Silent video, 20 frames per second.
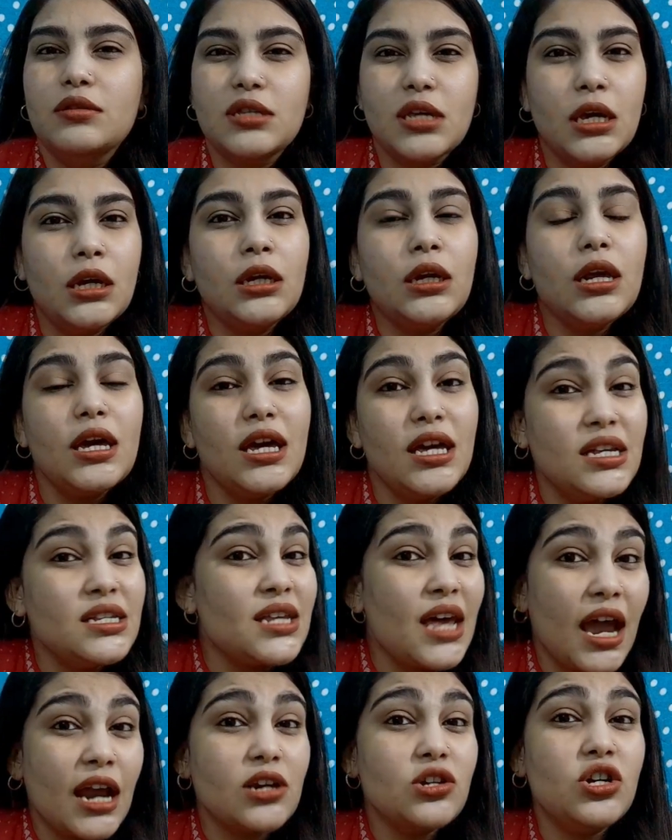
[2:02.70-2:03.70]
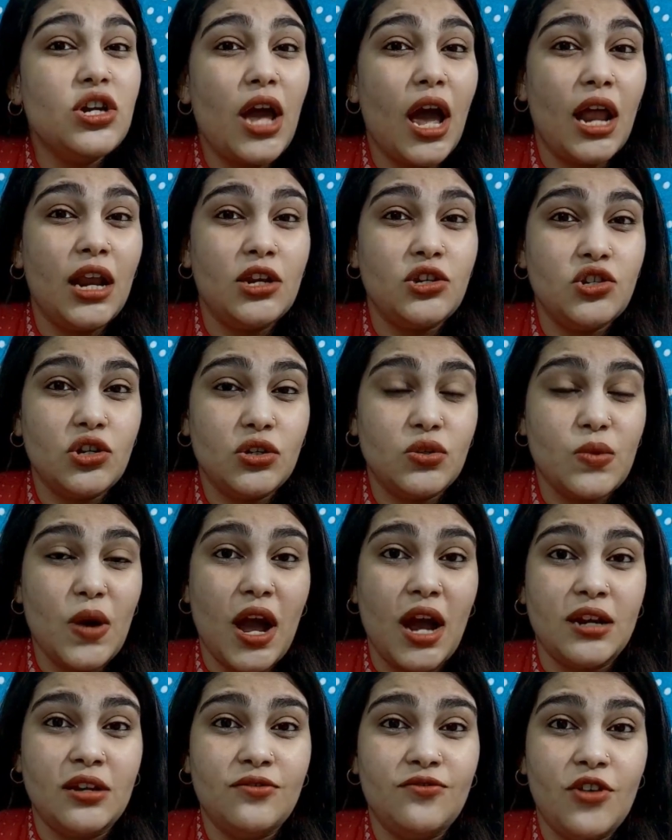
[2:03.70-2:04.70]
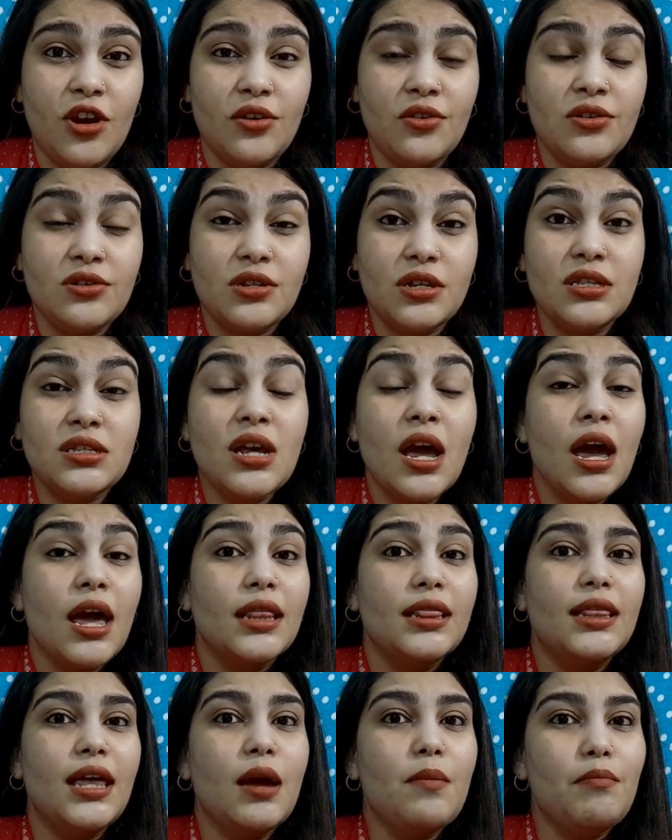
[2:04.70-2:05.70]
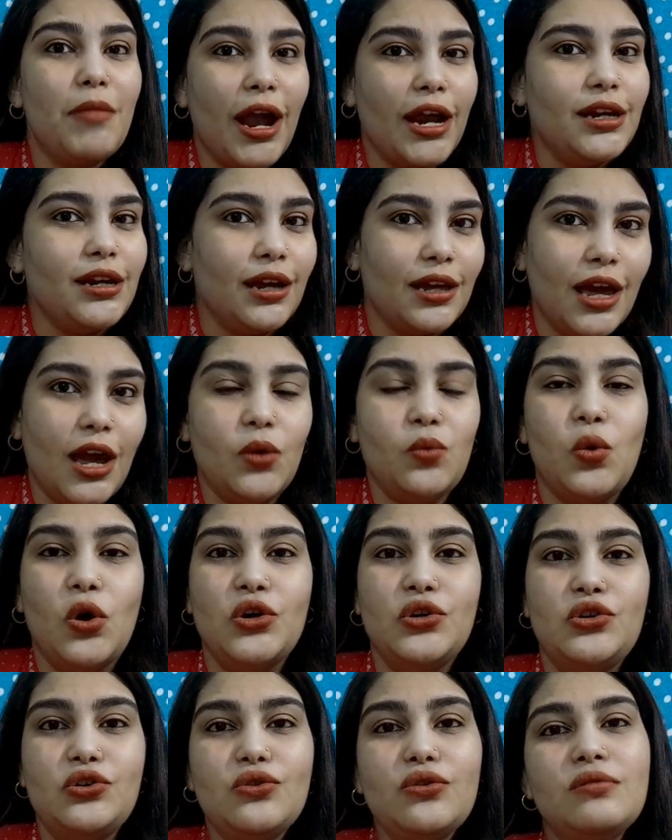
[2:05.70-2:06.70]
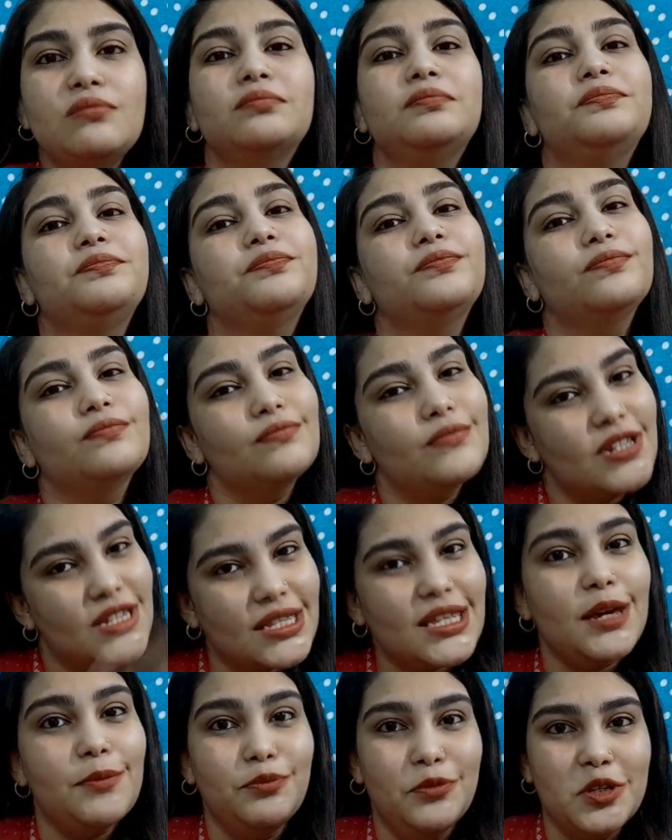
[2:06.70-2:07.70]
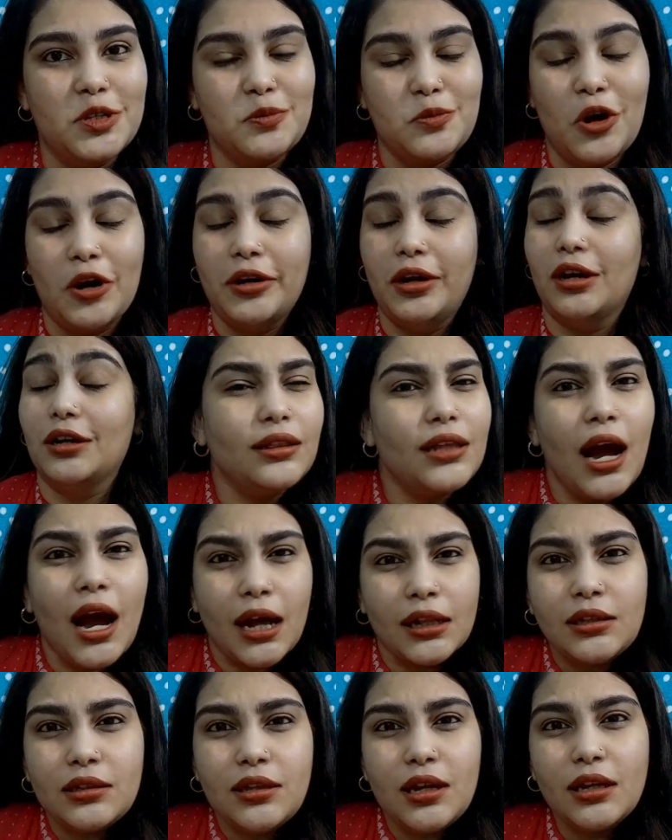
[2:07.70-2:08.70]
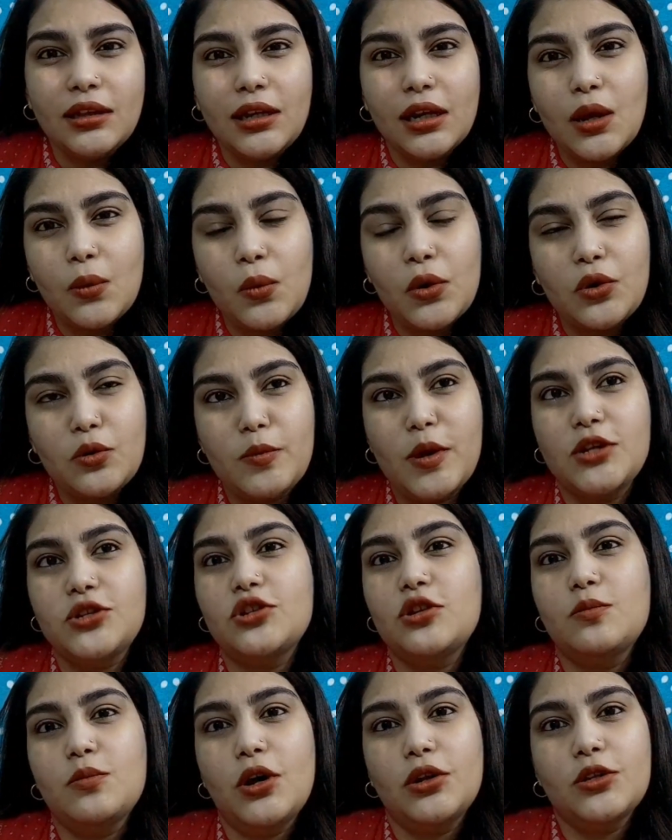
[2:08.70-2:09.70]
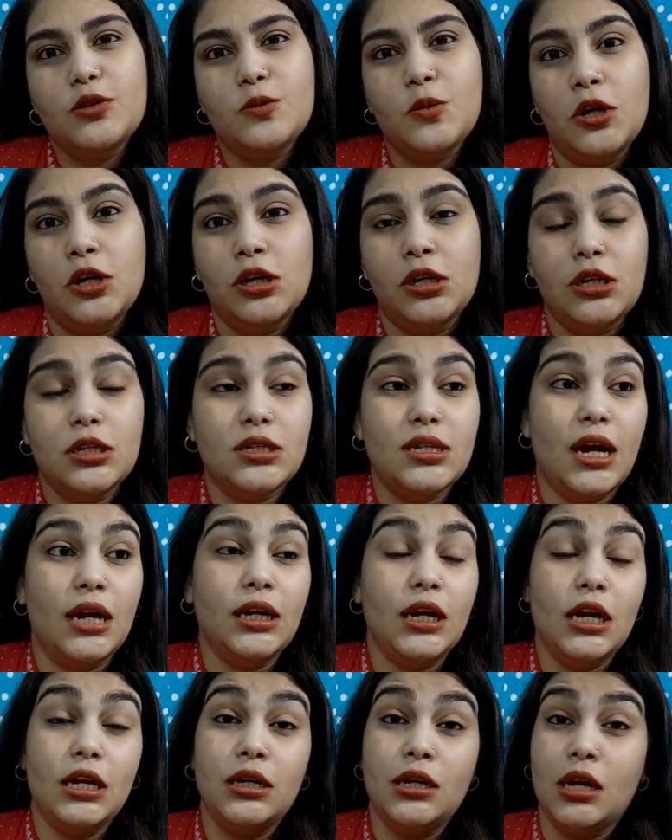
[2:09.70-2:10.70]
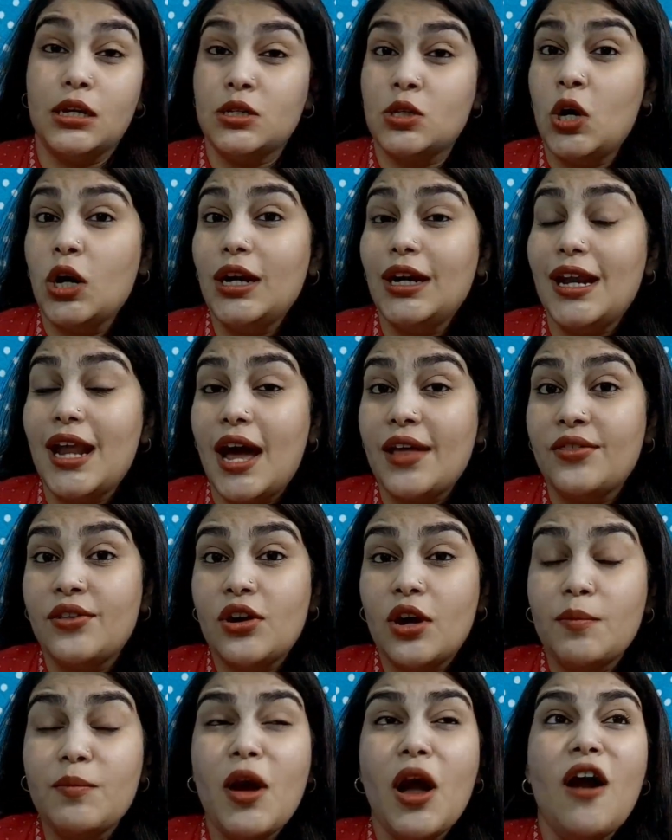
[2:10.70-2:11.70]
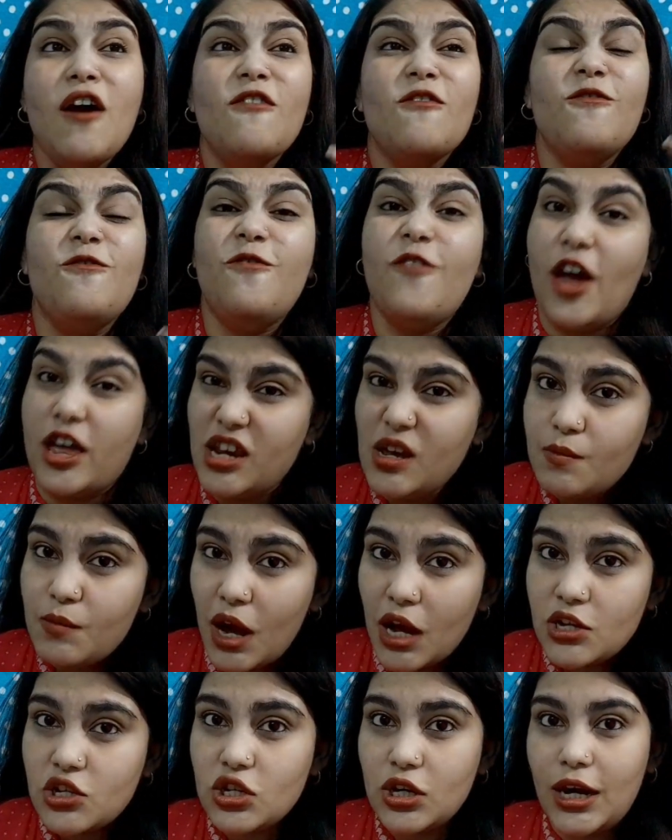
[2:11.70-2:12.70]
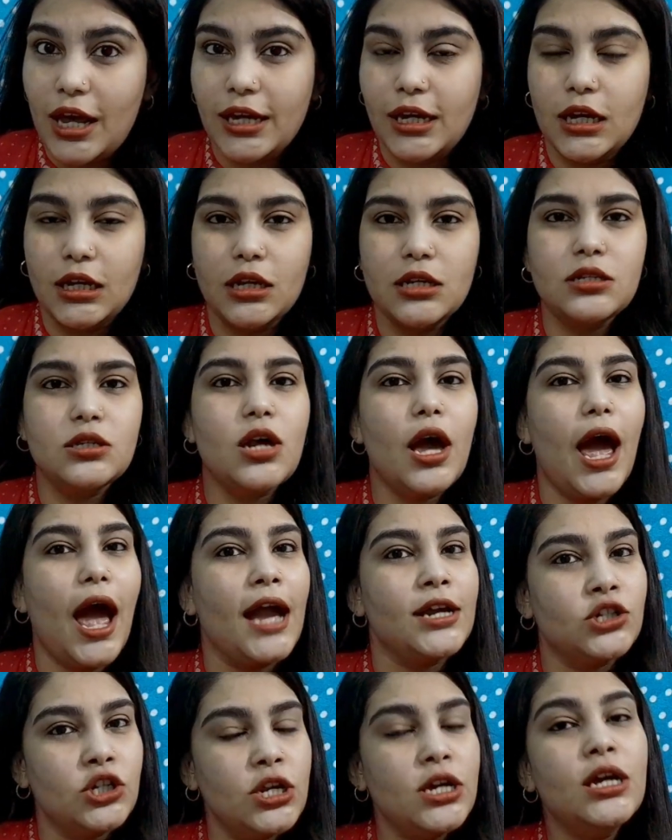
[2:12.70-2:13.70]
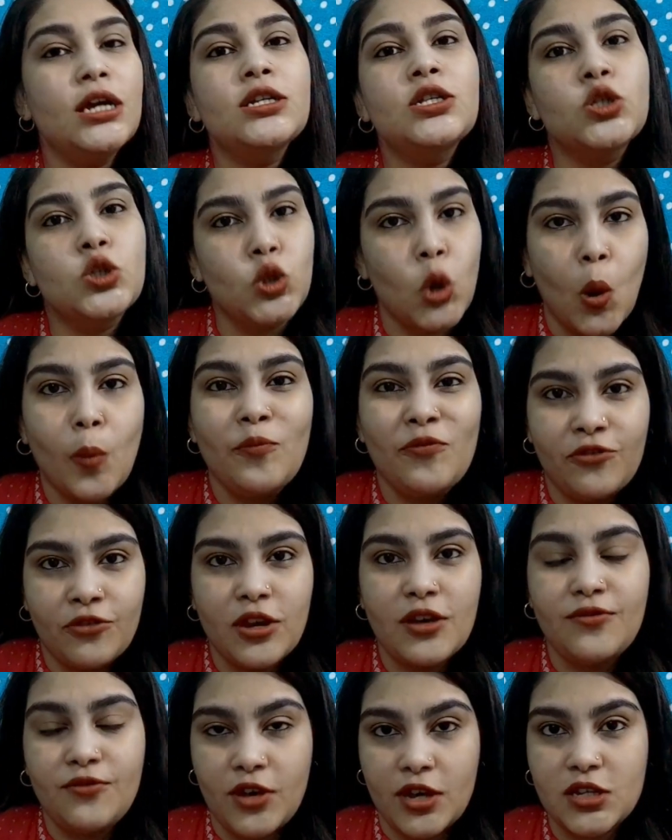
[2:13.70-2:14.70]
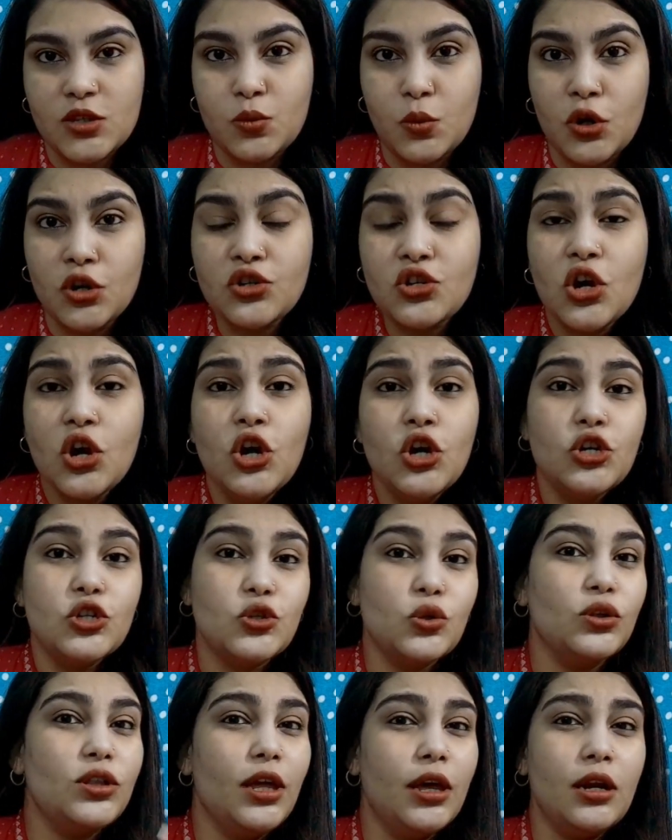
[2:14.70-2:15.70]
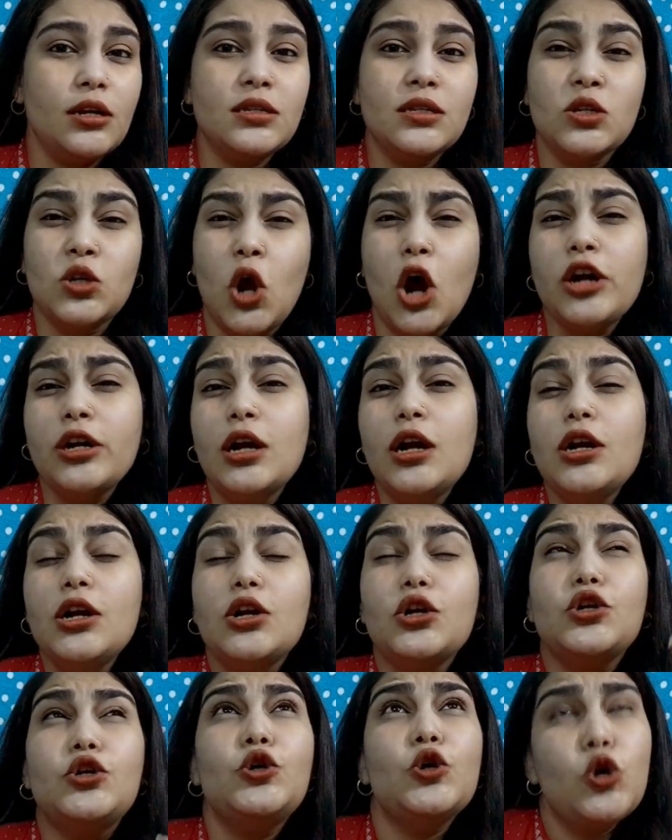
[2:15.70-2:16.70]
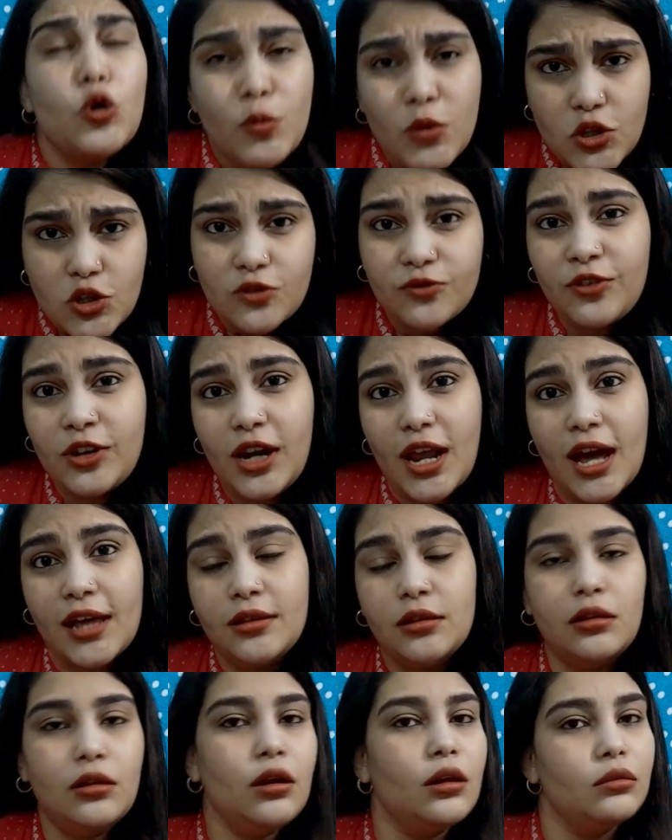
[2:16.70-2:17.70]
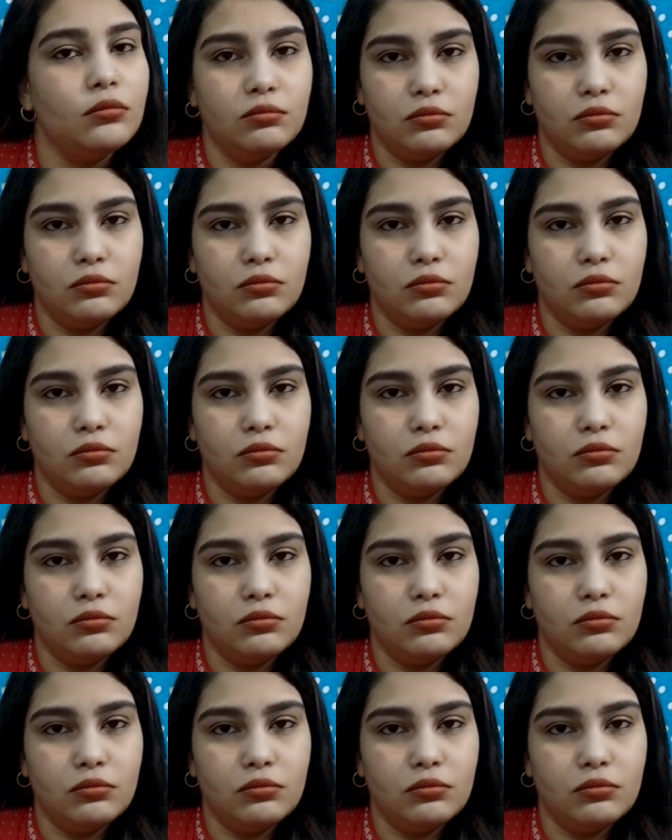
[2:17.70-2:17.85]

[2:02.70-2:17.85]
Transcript: skin is actually allergic to added fragrances they might again want to skip this product the other thing that i want to mention about this product is that it does not lather up very much like it is actually a soap free face wash so there is not a, too much of a lather